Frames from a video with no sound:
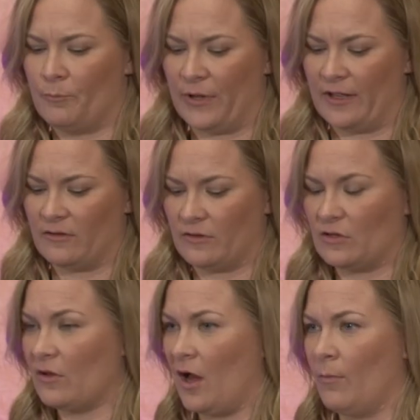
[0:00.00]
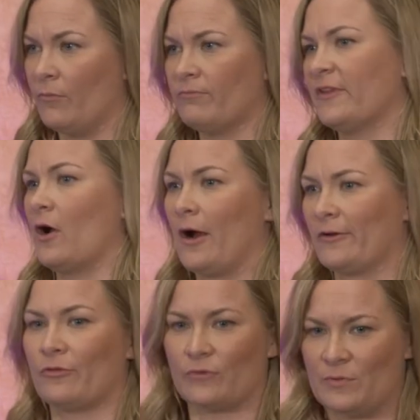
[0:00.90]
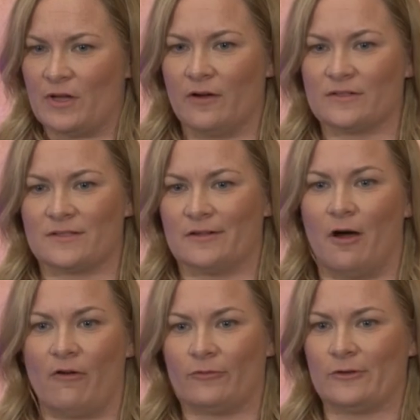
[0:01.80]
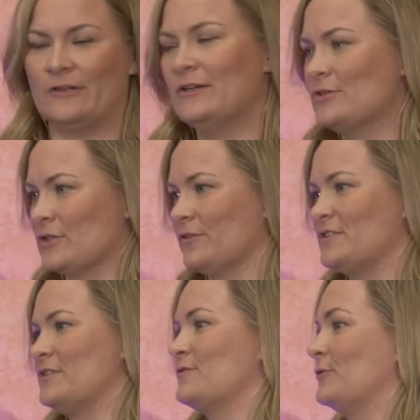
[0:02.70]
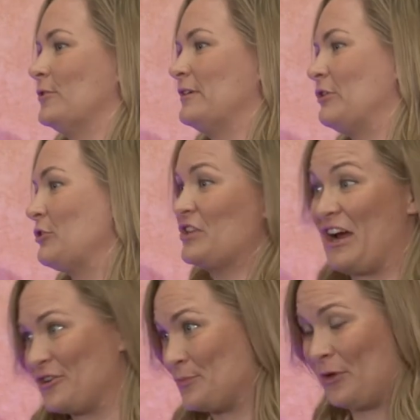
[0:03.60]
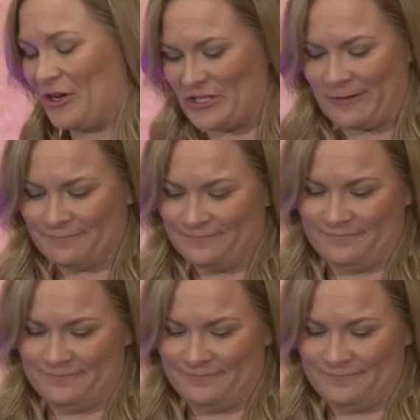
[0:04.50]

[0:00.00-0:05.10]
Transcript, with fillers: but um, there are 3PLs that offer services for your entire supply chain.